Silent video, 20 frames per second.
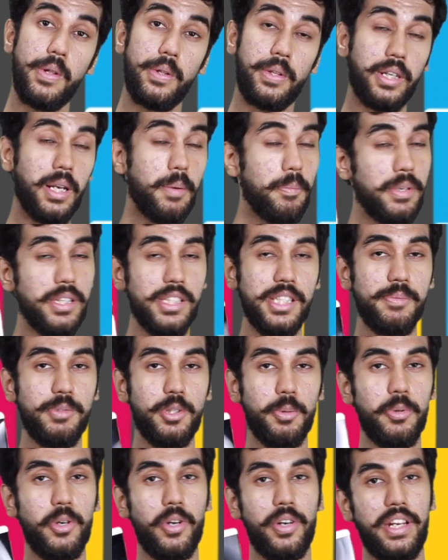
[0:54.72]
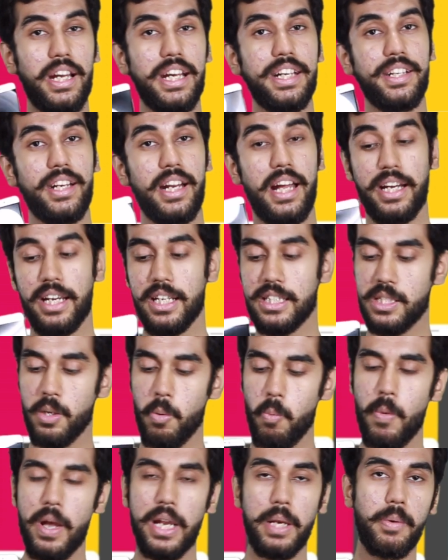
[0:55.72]
the company seems to be on the right track. It's
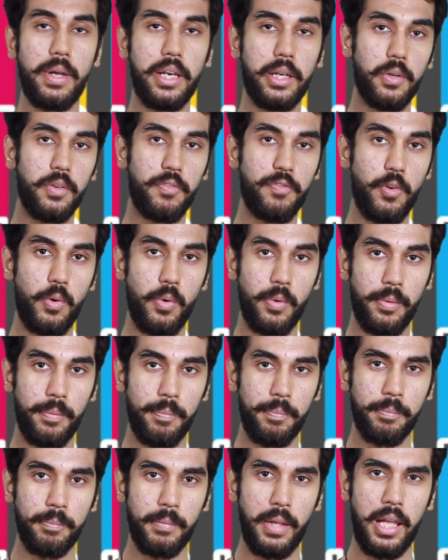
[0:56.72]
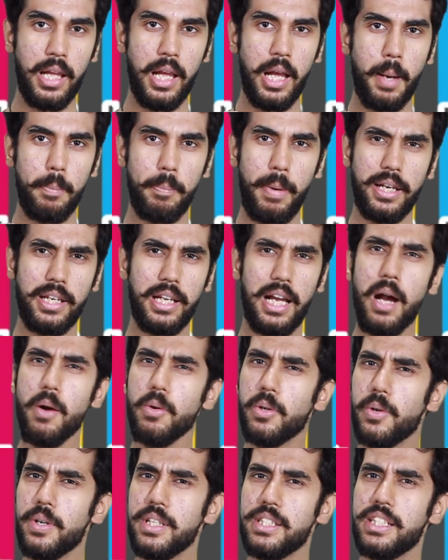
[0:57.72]
a very good phone. But
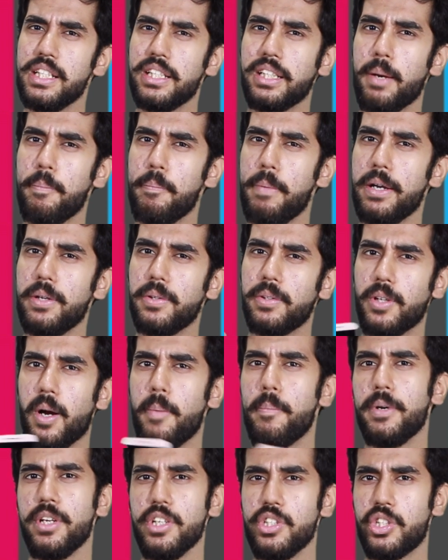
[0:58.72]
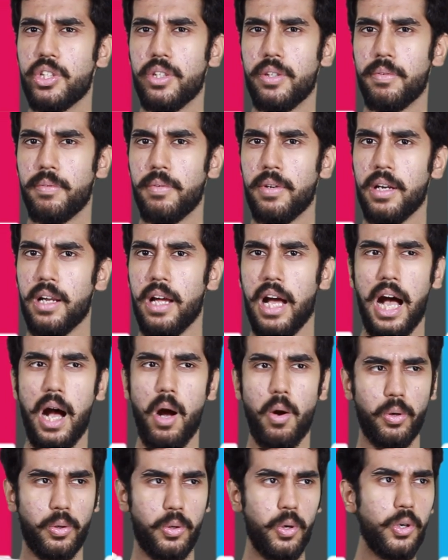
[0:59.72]
how good is it compared to the competition?
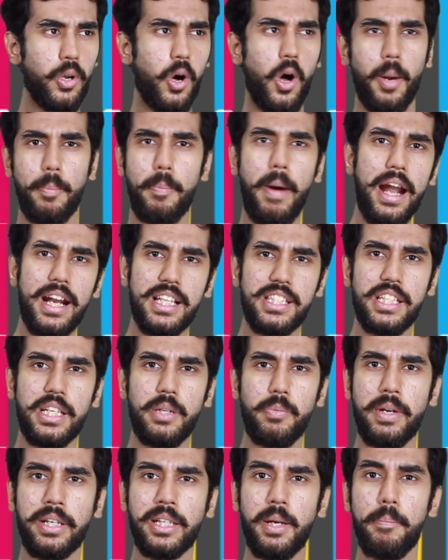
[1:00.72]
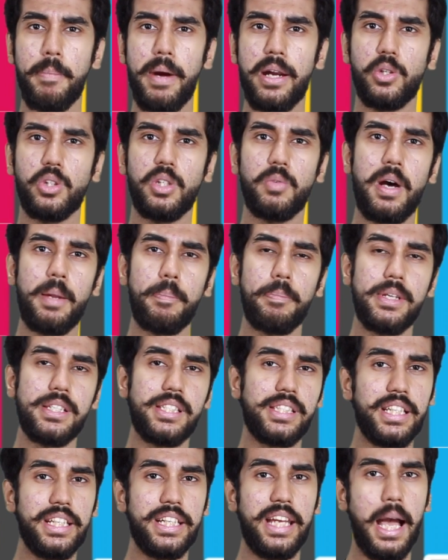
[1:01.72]
How good or bad is it when compared to the
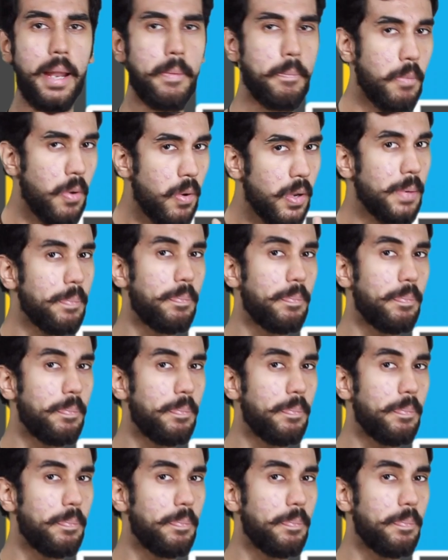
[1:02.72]
OnePlus 3? And more